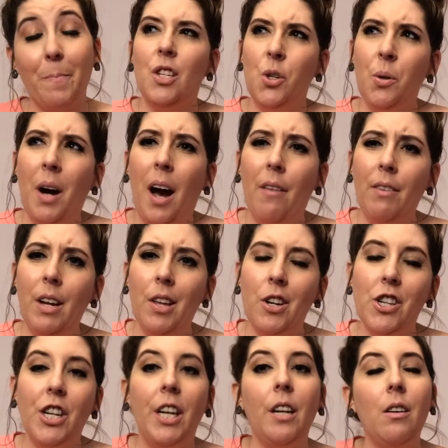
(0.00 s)
Do I have any other
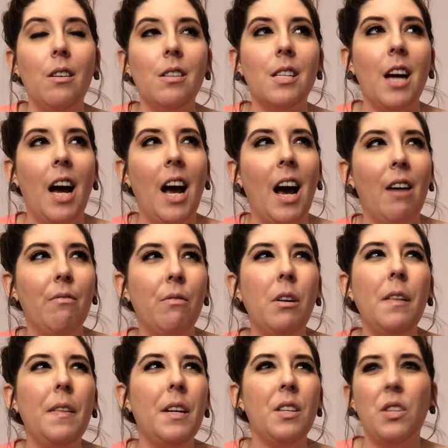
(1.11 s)
channels? I have
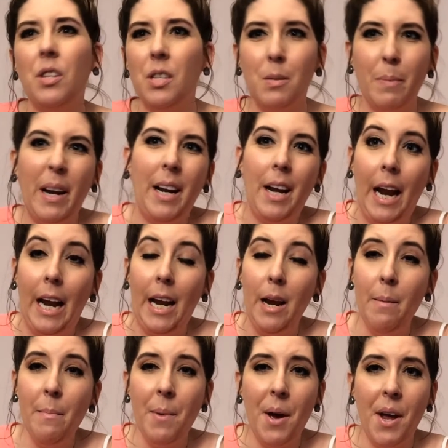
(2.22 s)
one that's just my name.